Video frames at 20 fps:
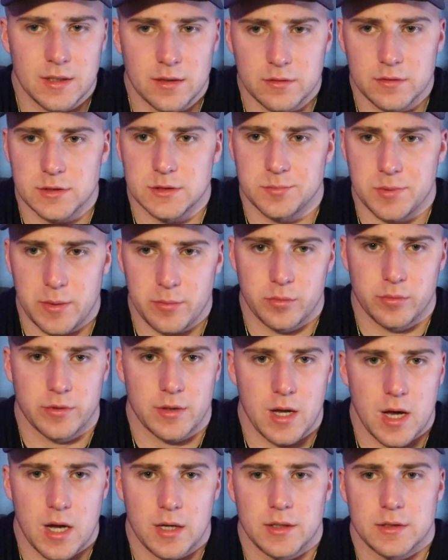kill these people
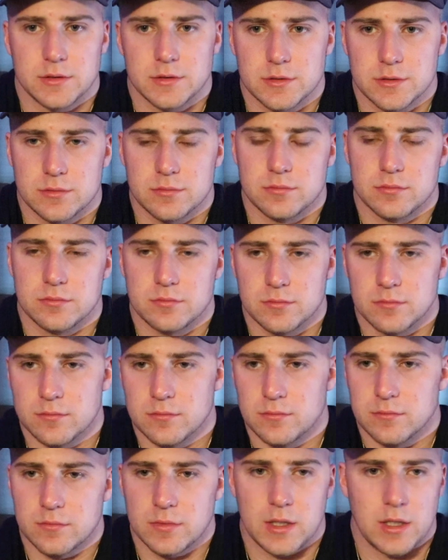with kindness.
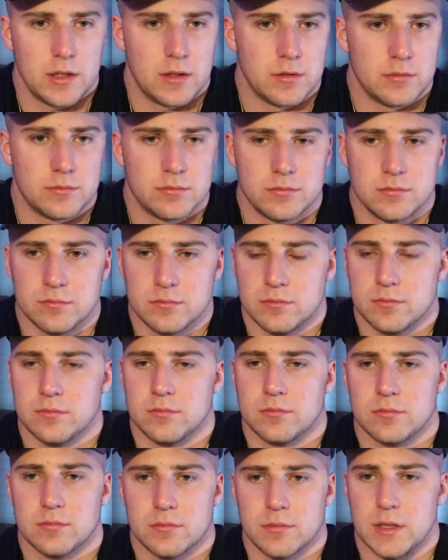Kill them.
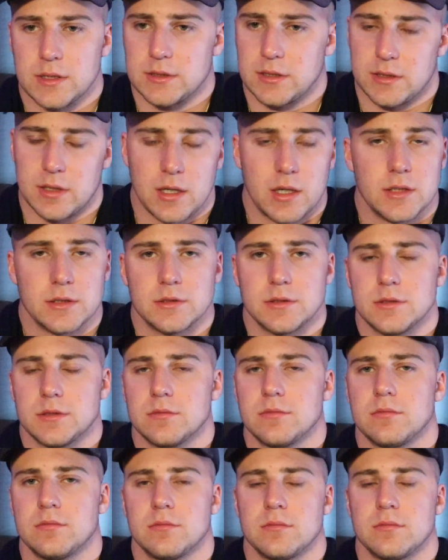Because it does.